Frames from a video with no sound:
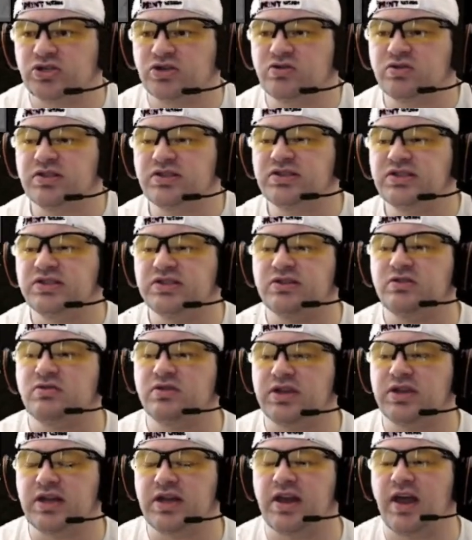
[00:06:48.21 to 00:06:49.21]
you can still
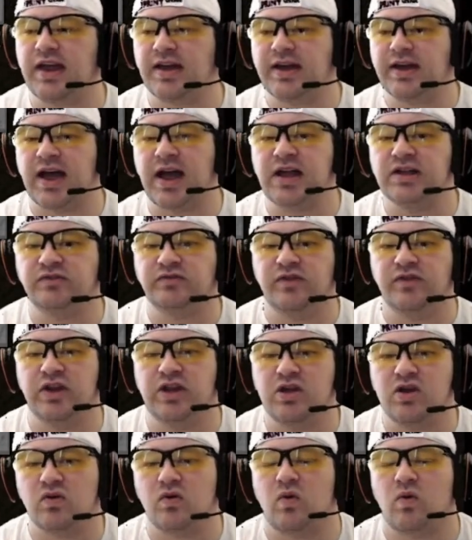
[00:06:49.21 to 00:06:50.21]
get a nice
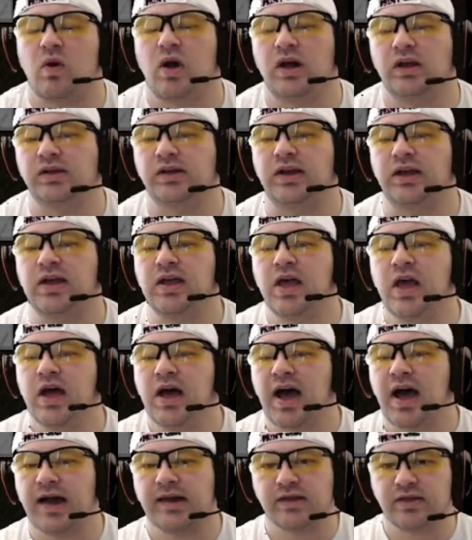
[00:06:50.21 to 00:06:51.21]
video quality
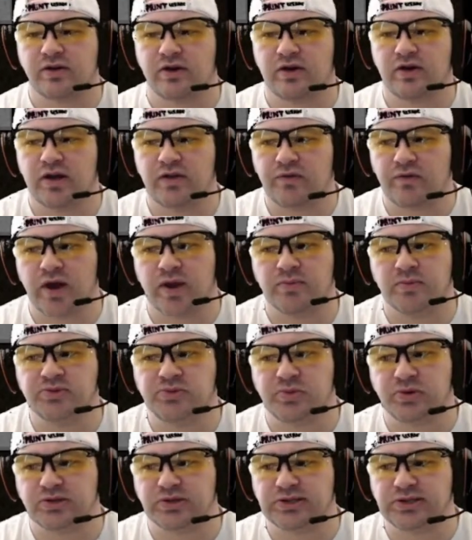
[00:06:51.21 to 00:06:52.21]
out of 30 frames
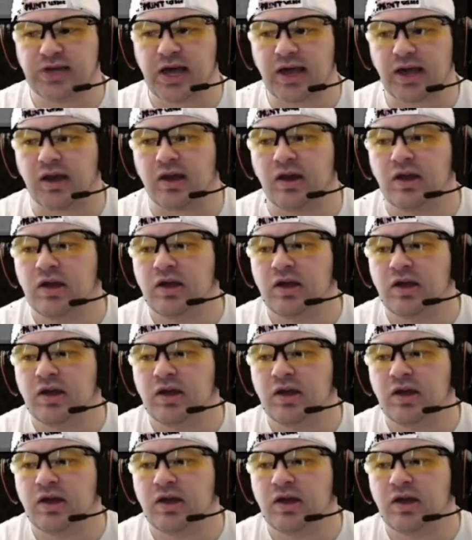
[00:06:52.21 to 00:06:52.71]
per second.